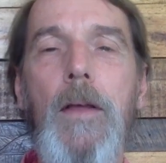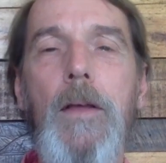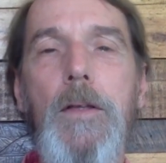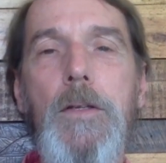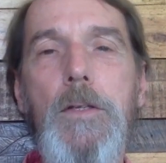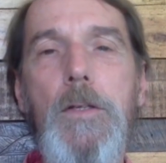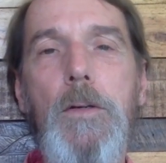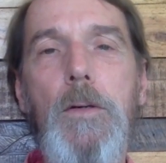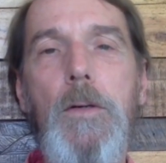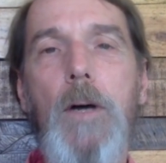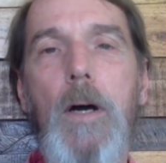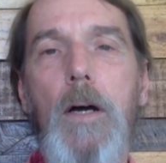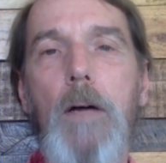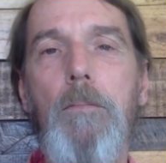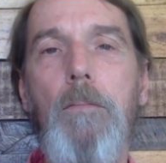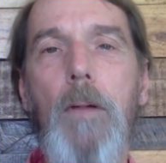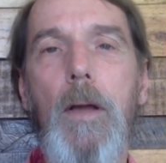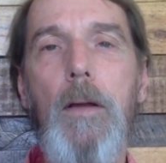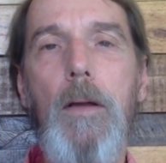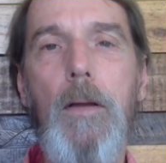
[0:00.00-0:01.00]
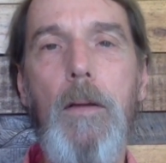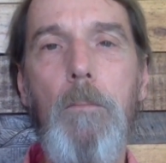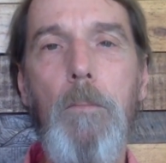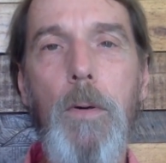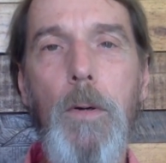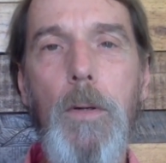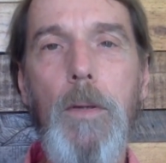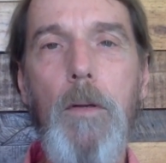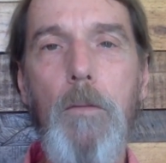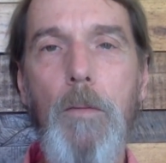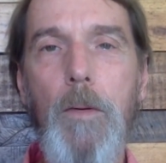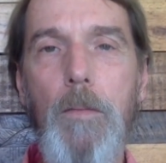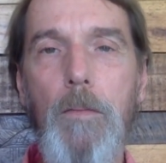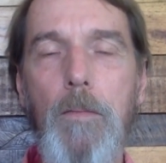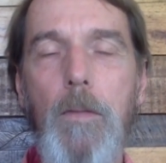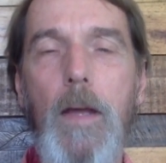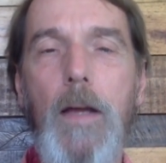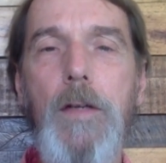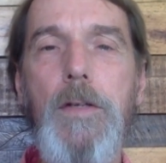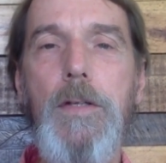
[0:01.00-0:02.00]
So I've put
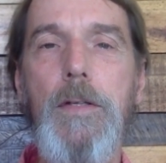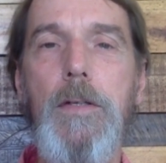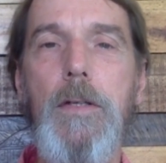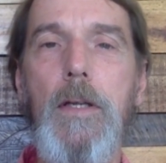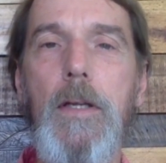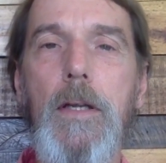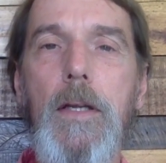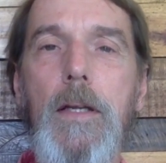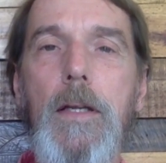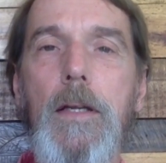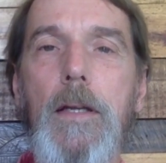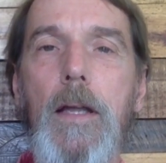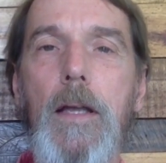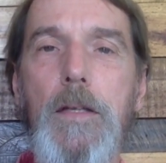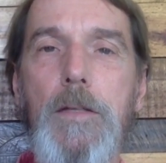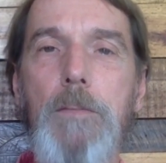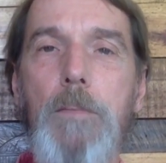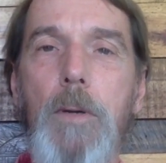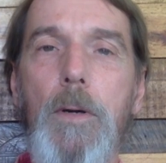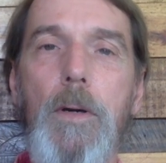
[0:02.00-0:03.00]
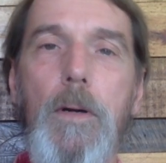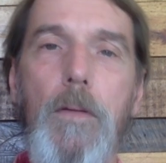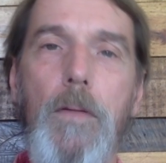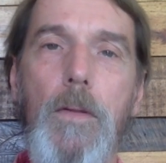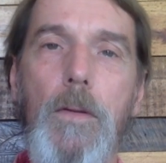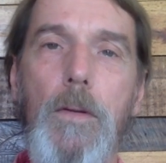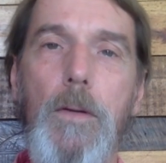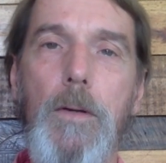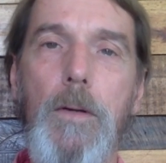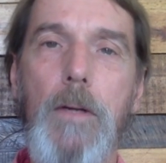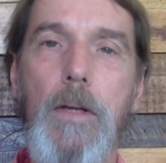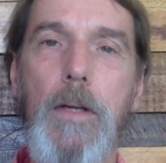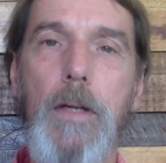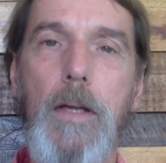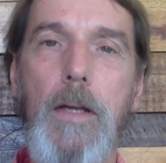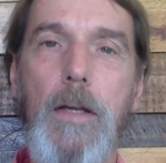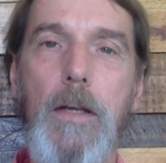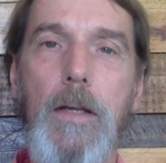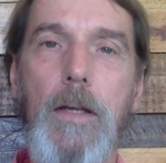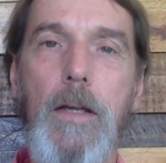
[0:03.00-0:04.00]
reflection in as part of the learning
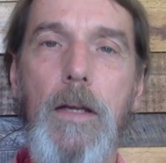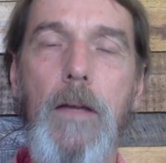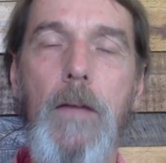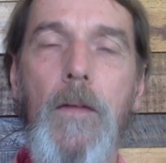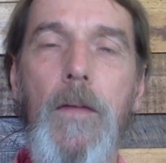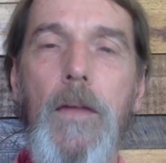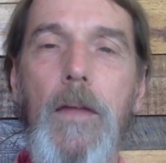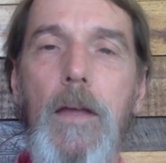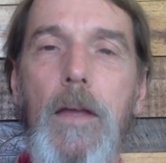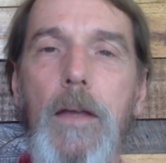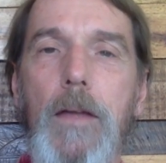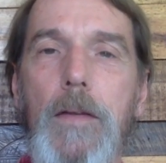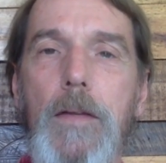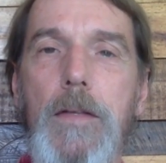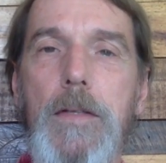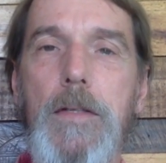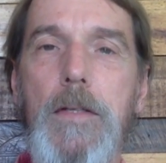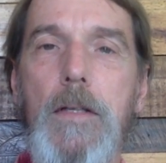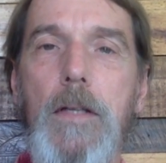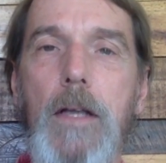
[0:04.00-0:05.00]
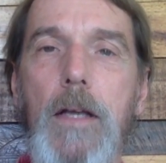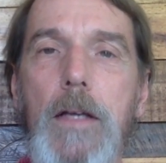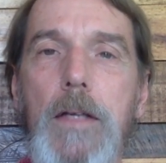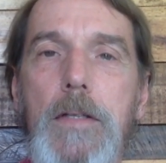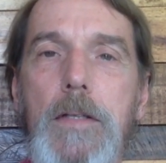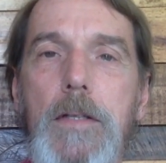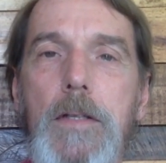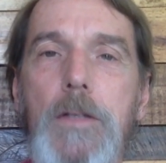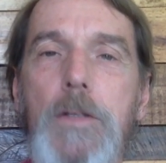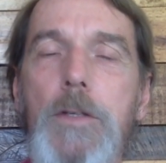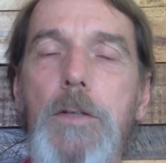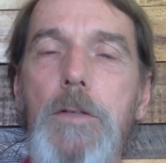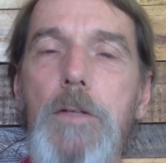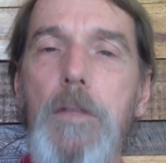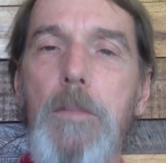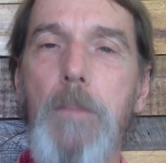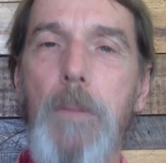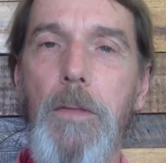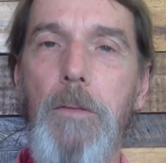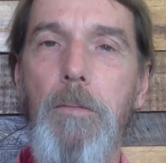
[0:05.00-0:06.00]
technique in this class, and it shows
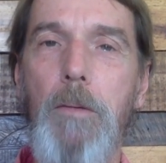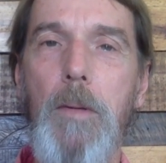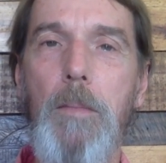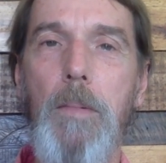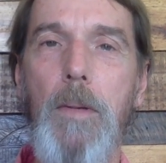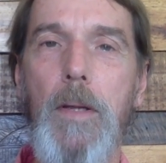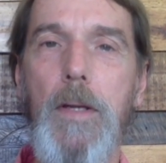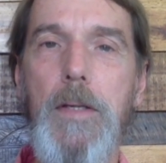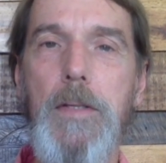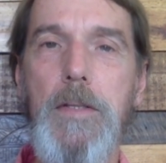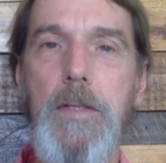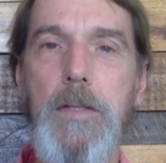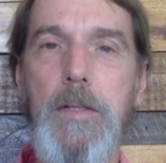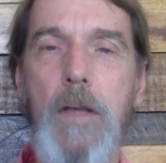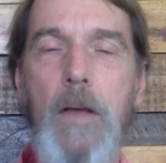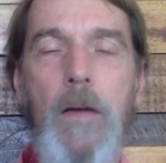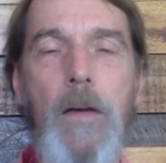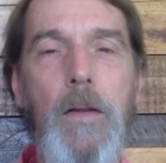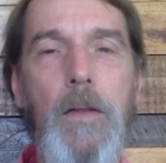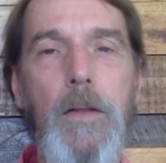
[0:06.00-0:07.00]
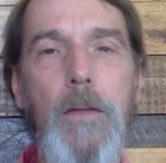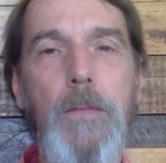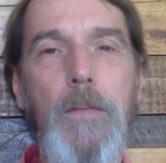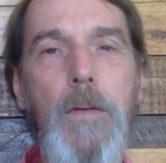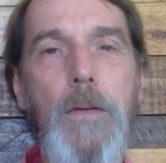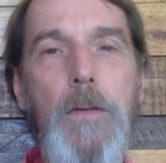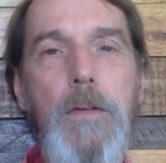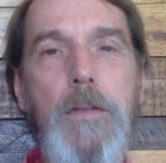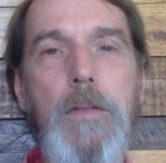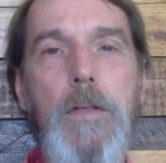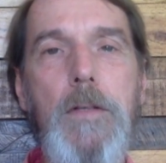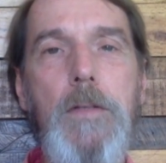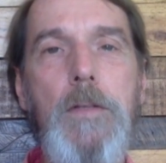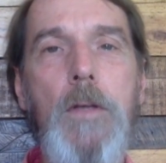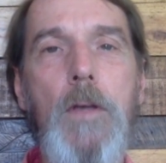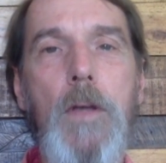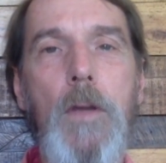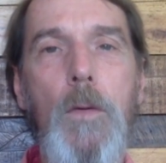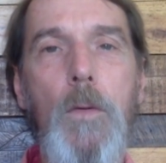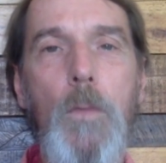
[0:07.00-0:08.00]
up in three places. The first is
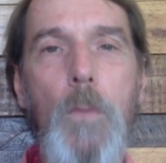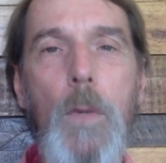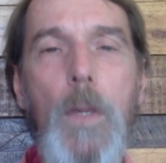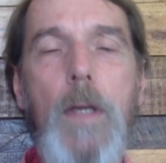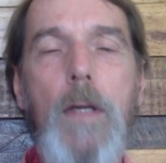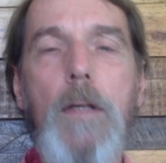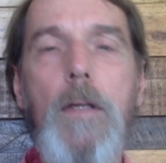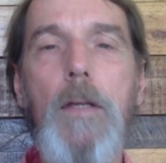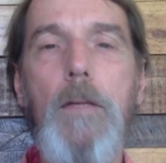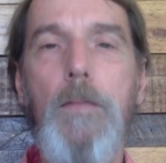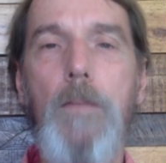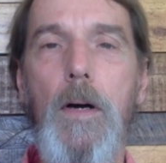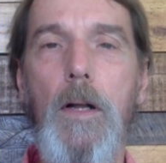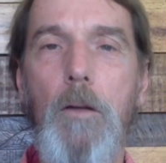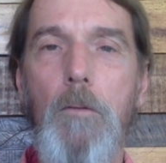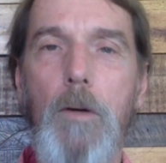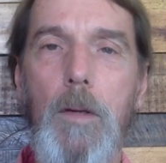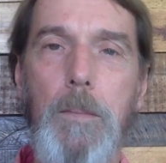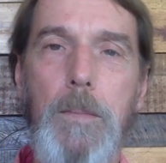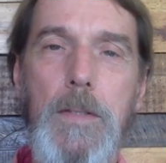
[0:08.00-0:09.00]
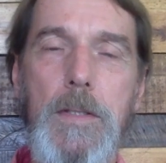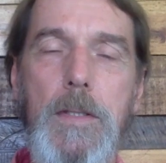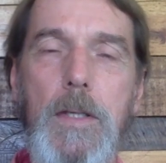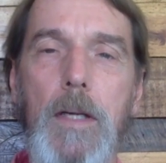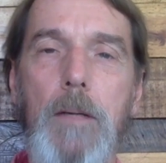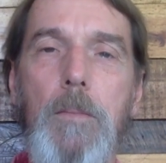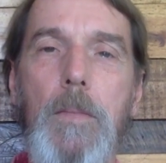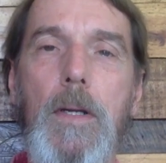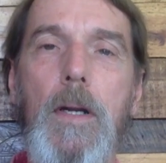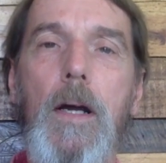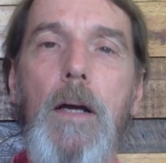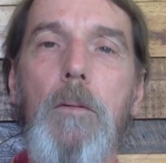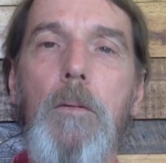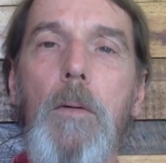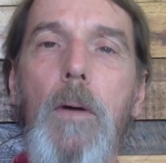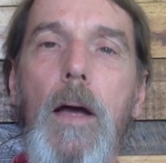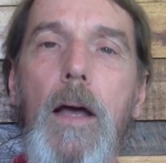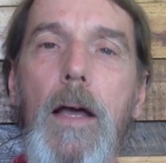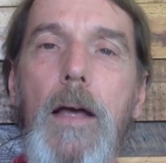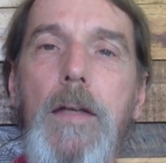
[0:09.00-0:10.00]
weekly follow-up assignment. I
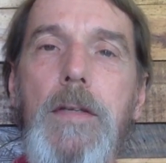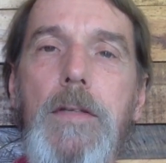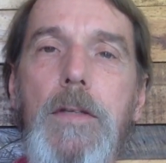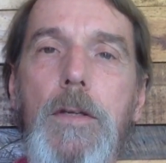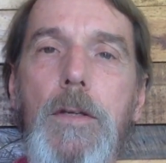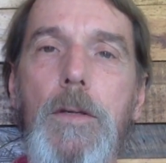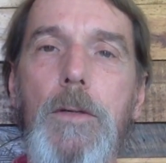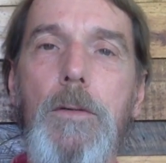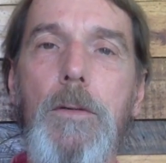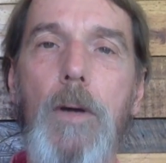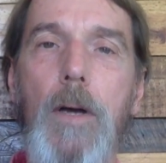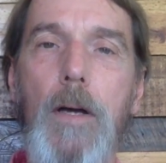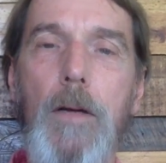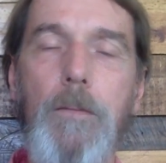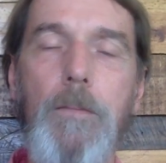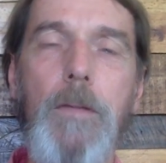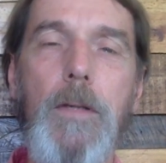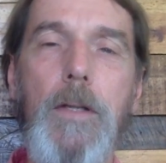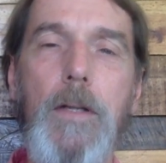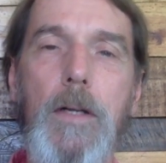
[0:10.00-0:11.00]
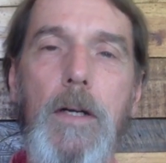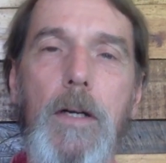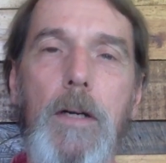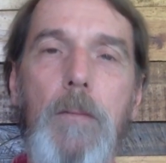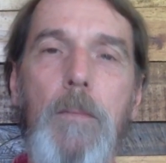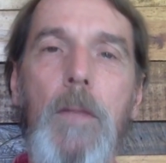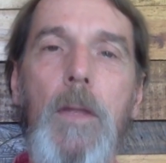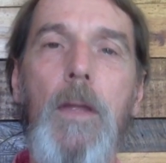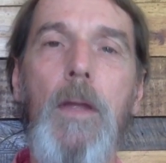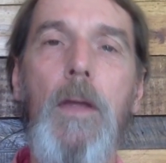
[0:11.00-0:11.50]
will ask you every time,